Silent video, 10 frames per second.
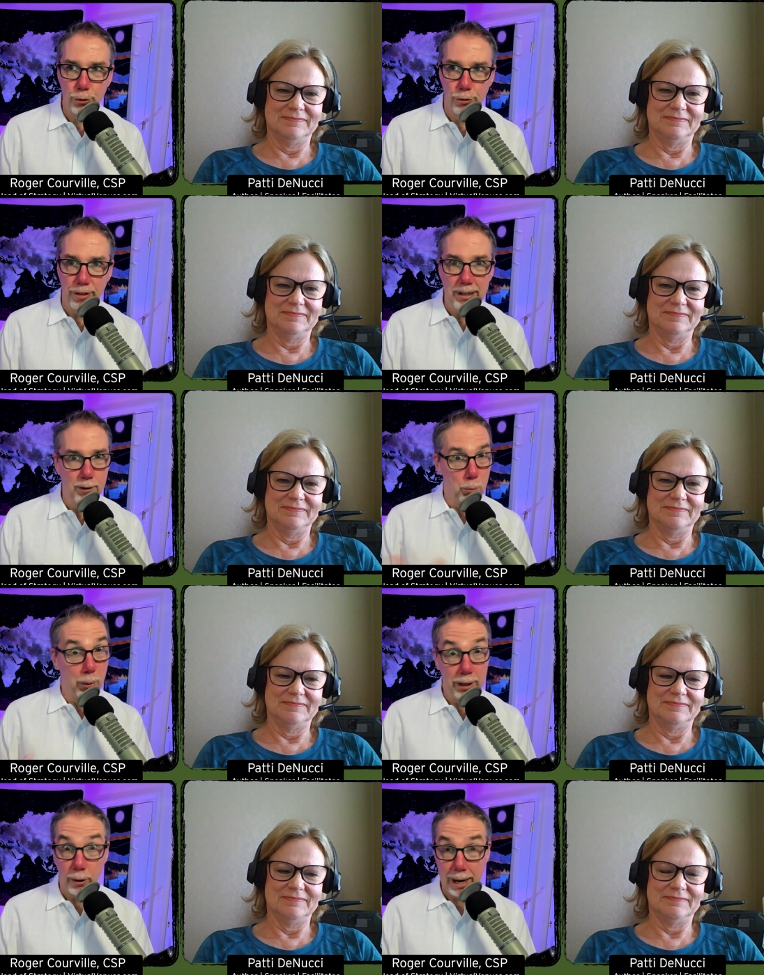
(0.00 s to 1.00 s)
Speaker 1: think they're
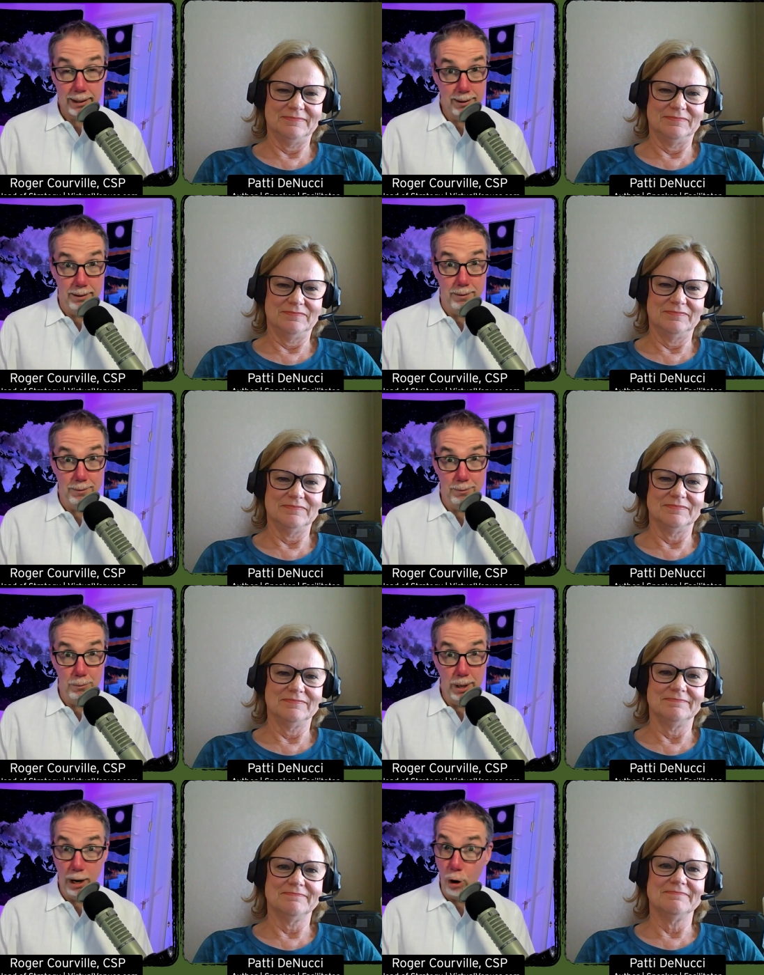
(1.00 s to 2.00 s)
better at it than
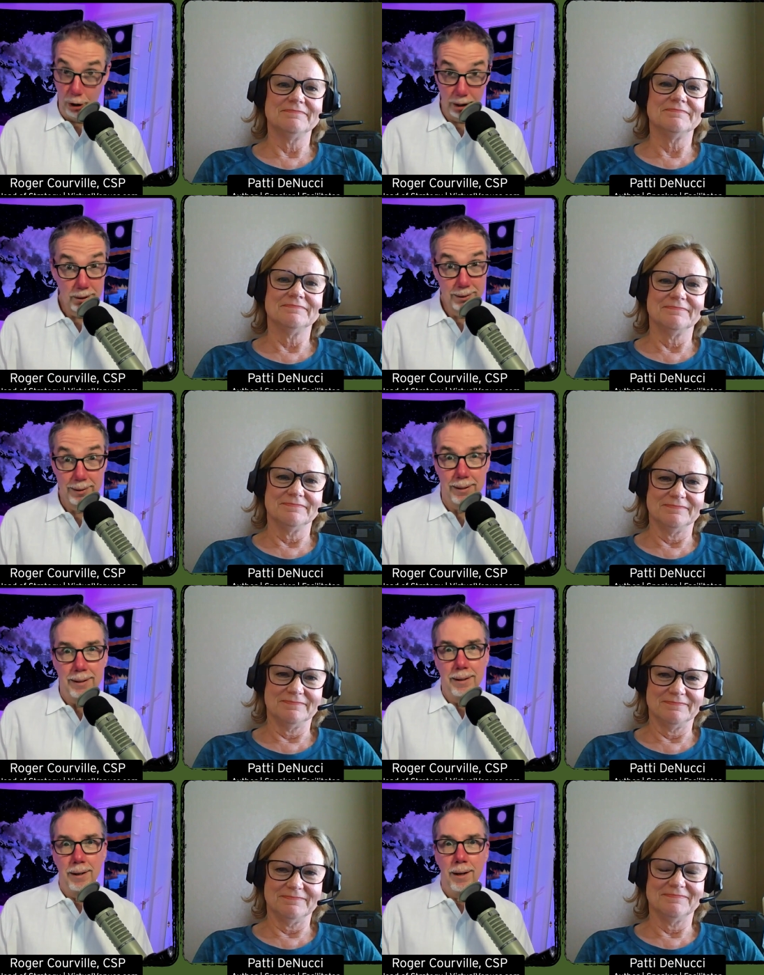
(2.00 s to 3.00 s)
they are.
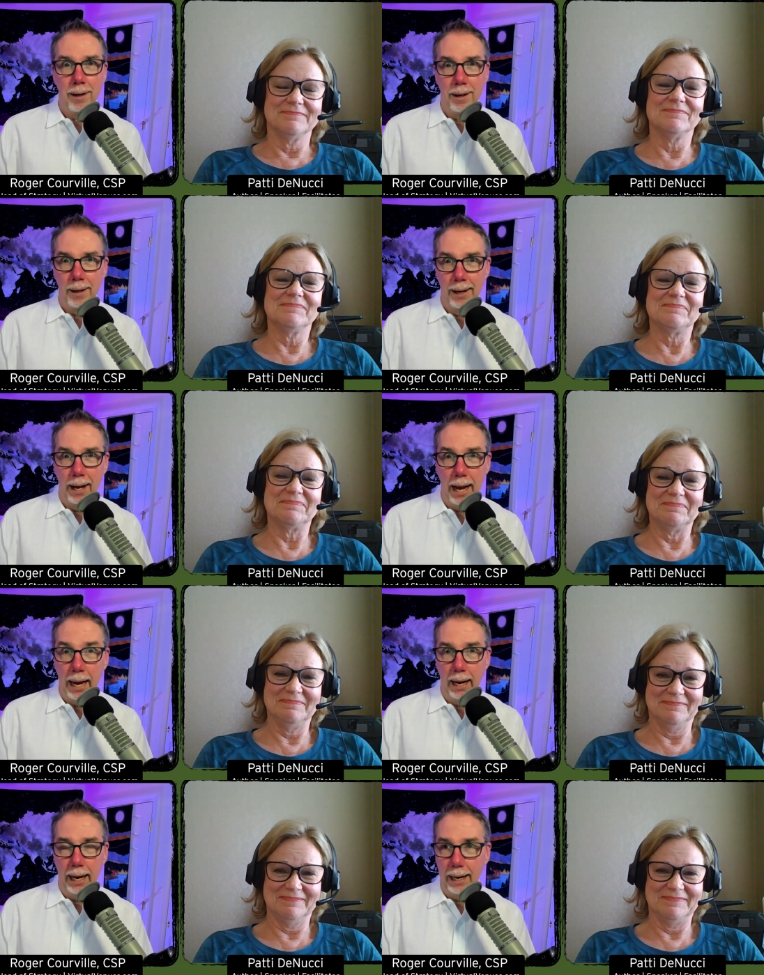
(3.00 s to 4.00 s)
Mm-hmm.
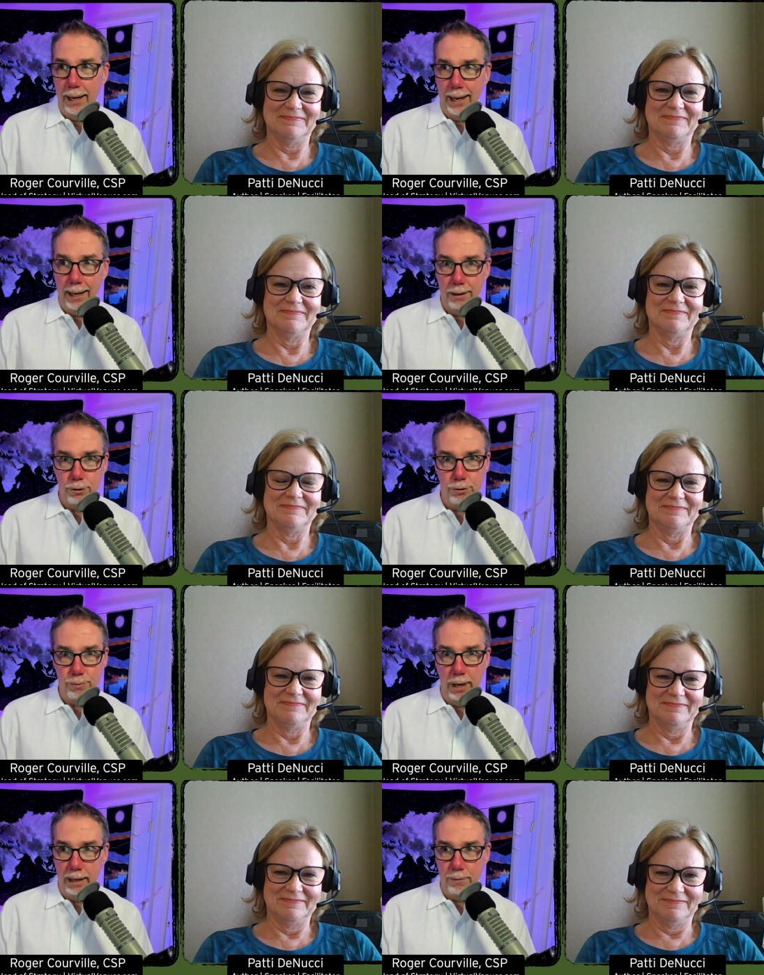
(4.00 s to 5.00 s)
And
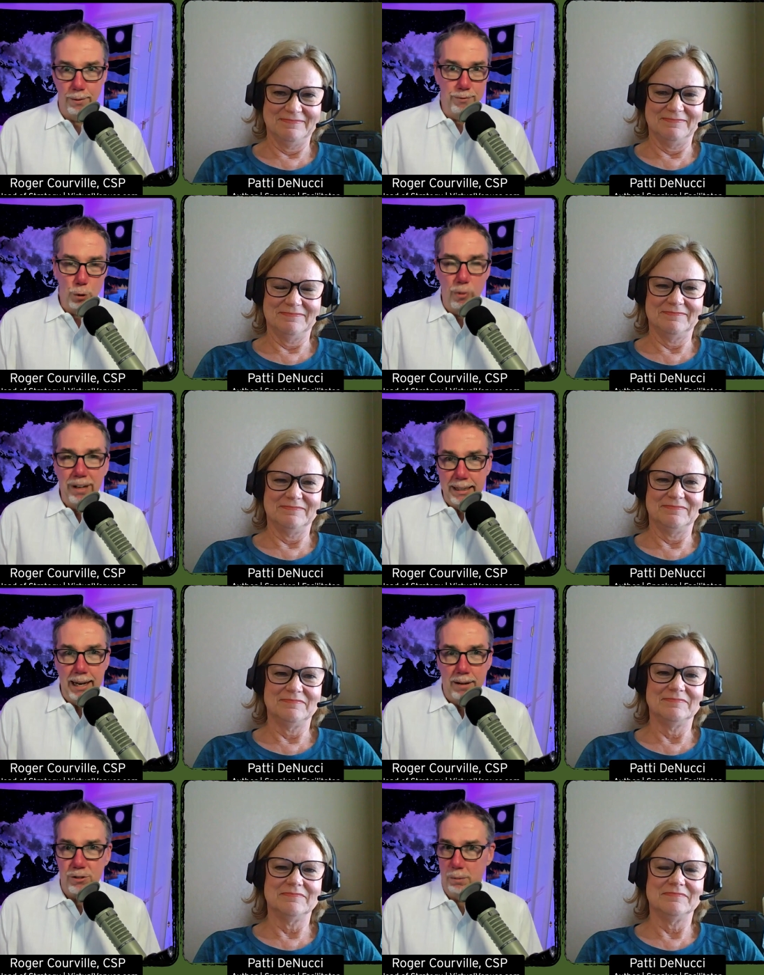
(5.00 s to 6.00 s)
and don't think they
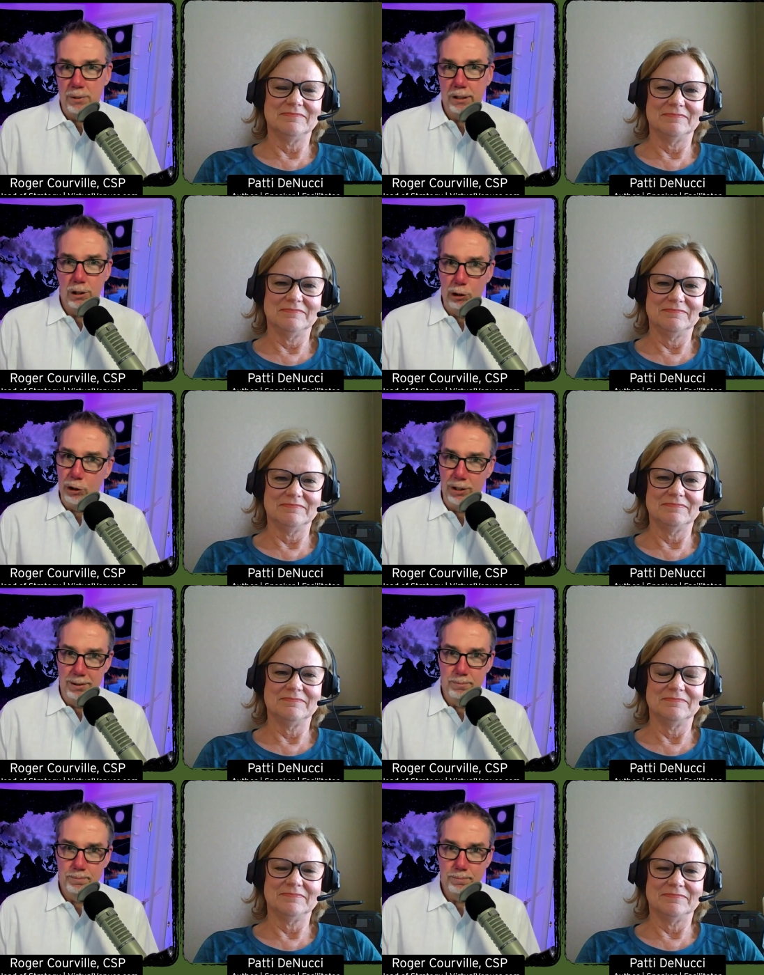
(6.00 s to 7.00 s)
have something to learn
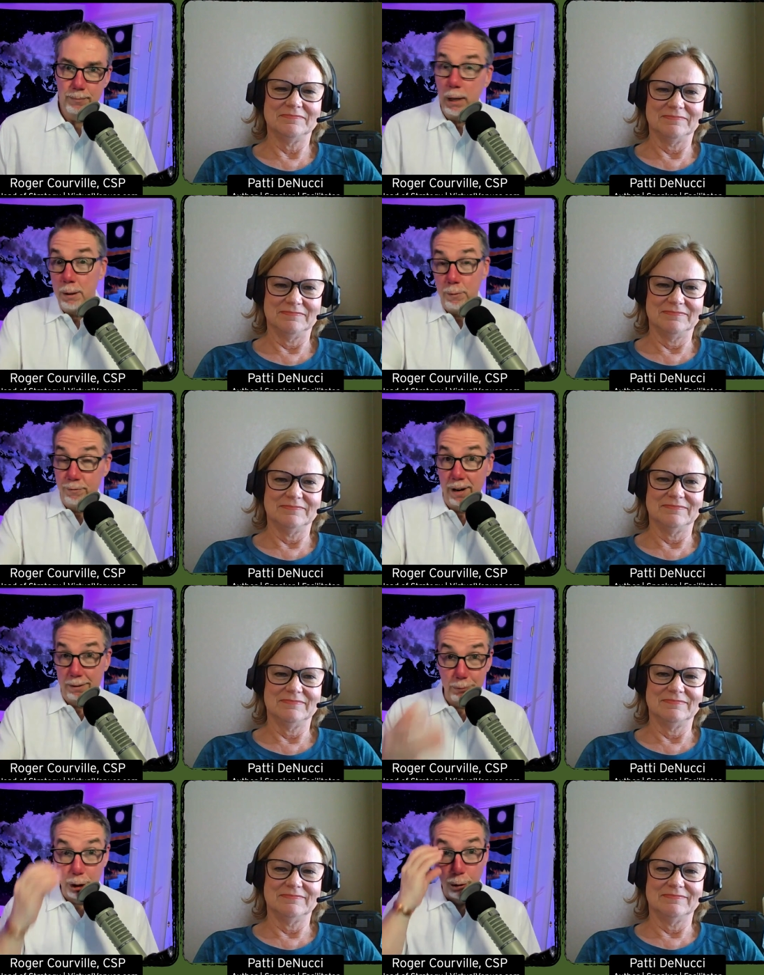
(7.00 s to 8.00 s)
in
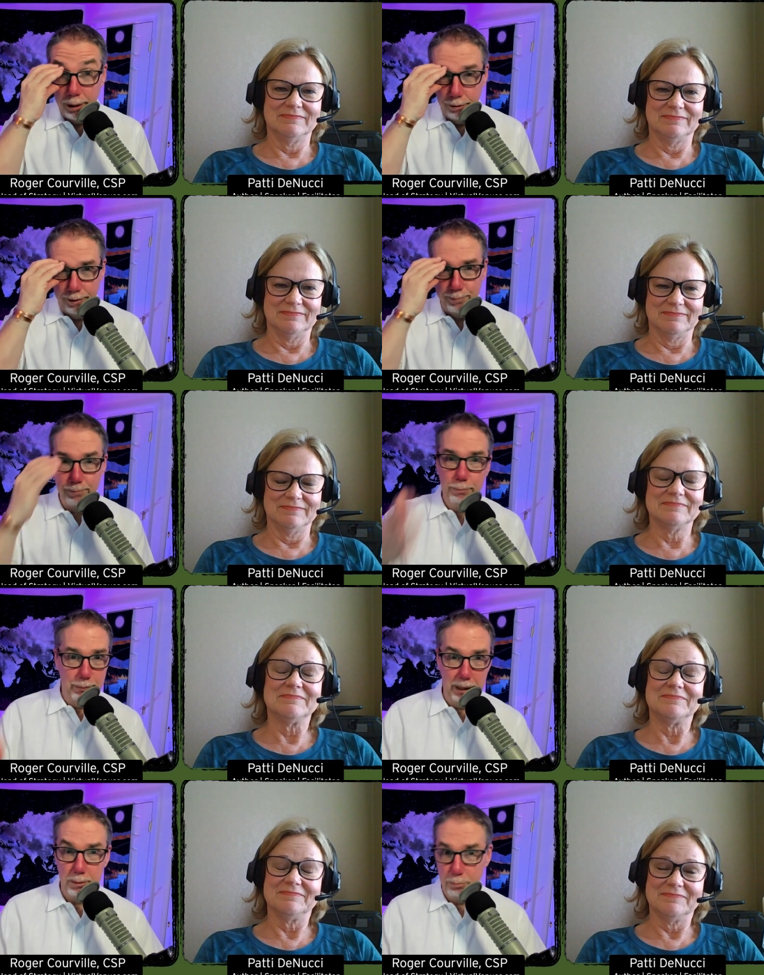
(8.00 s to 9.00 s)
fact, curious
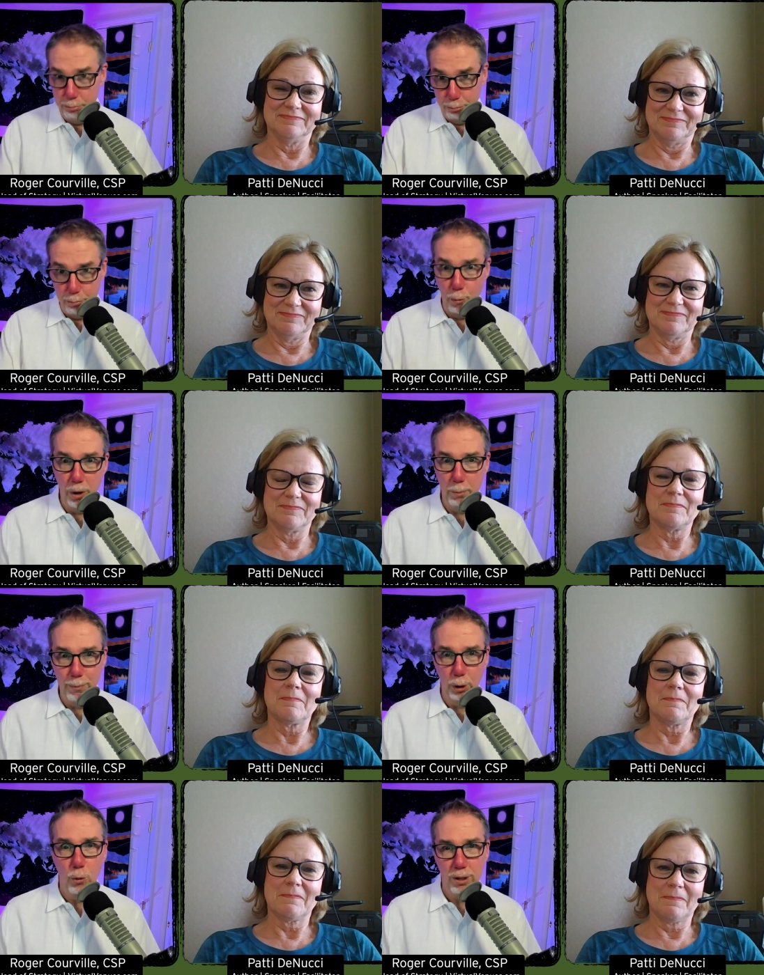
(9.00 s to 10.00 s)
one of
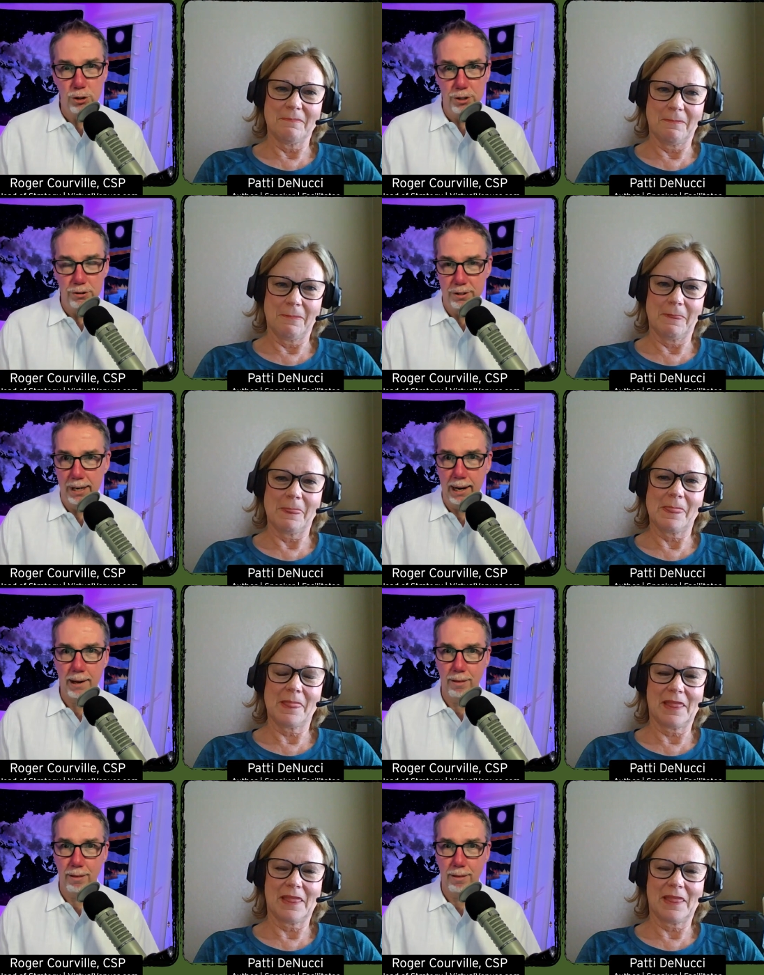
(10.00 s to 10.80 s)
the questions that I